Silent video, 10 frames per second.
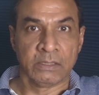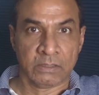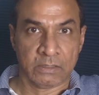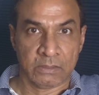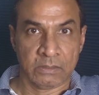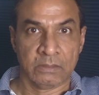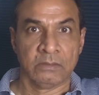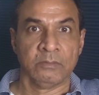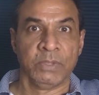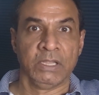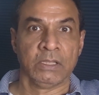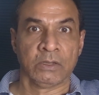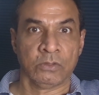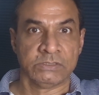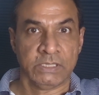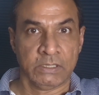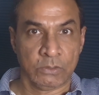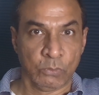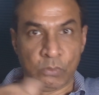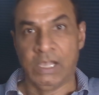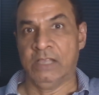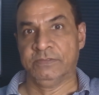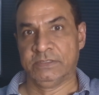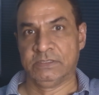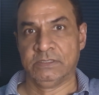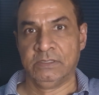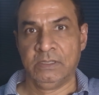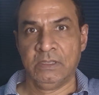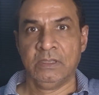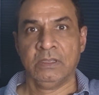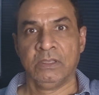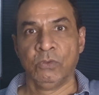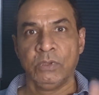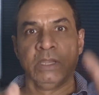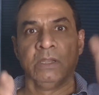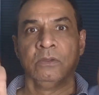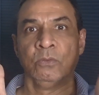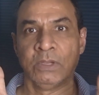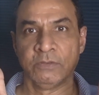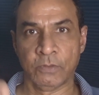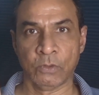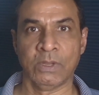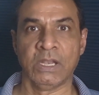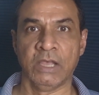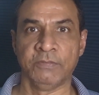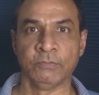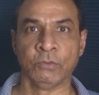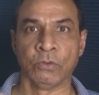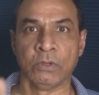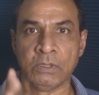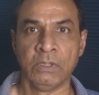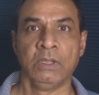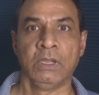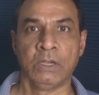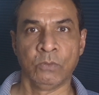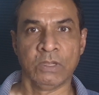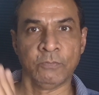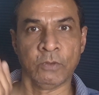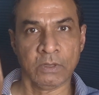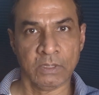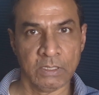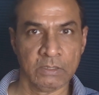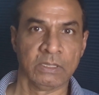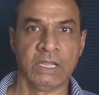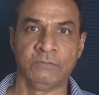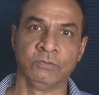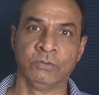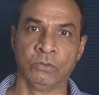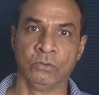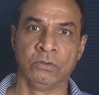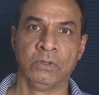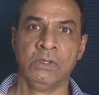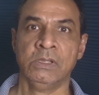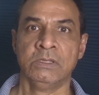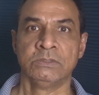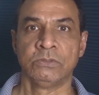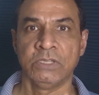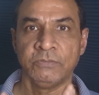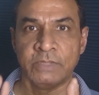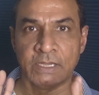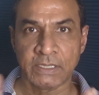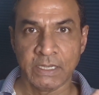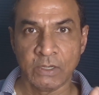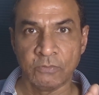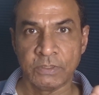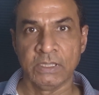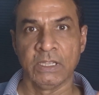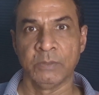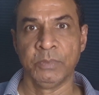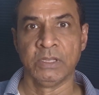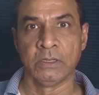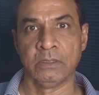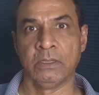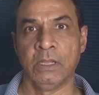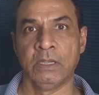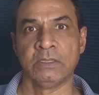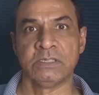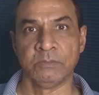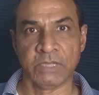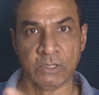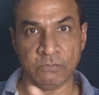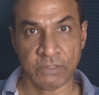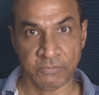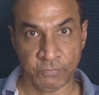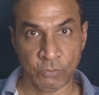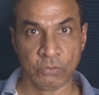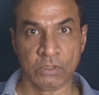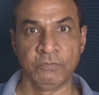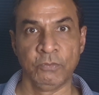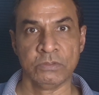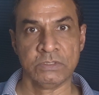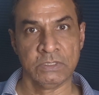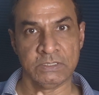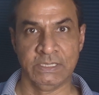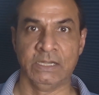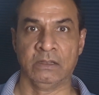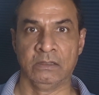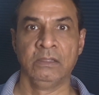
the Pelican crossing into two halves. You need one for one half of the road and one for another half of the road. So if that kind of a thing had been, and some kind of a refuge in the center,